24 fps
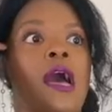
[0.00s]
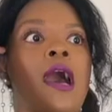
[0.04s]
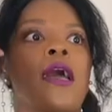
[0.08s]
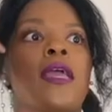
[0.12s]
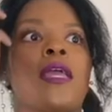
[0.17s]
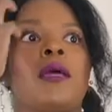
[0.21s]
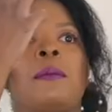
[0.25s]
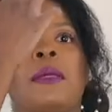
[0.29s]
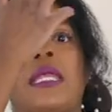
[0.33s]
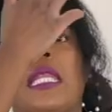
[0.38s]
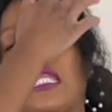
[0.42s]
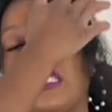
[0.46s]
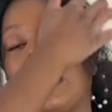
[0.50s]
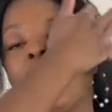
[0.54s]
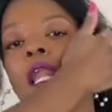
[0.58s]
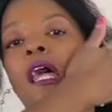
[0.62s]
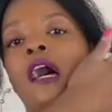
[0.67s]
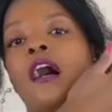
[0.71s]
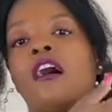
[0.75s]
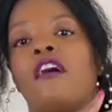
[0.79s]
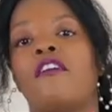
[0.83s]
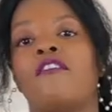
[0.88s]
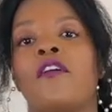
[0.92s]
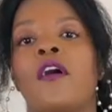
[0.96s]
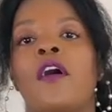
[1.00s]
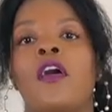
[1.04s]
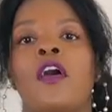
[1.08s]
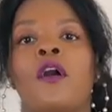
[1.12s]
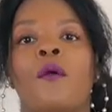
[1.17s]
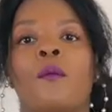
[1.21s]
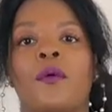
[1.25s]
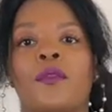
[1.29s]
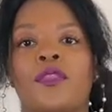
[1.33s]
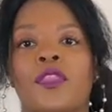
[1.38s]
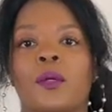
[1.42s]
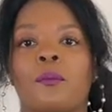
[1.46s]
I am in love
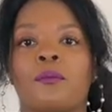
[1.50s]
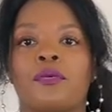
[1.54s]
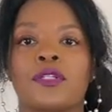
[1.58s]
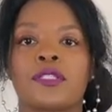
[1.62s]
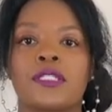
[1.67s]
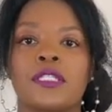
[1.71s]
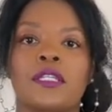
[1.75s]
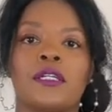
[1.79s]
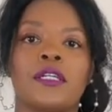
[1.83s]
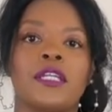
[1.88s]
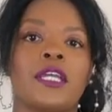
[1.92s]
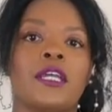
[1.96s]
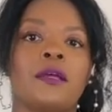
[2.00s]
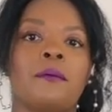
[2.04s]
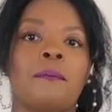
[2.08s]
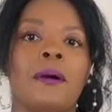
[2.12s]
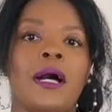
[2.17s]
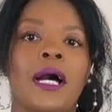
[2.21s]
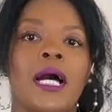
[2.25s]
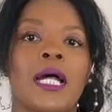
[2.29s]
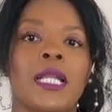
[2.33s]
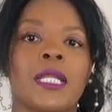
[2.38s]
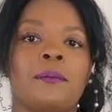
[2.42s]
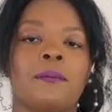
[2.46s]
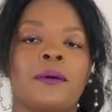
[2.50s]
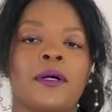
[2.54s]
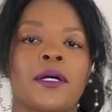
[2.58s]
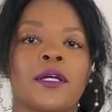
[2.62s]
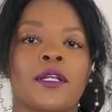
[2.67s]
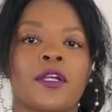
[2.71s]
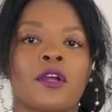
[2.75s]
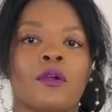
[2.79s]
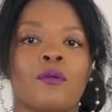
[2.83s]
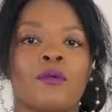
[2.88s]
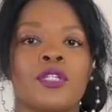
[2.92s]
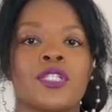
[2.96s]
with the Brazilian body
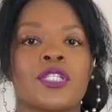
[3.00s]
butter,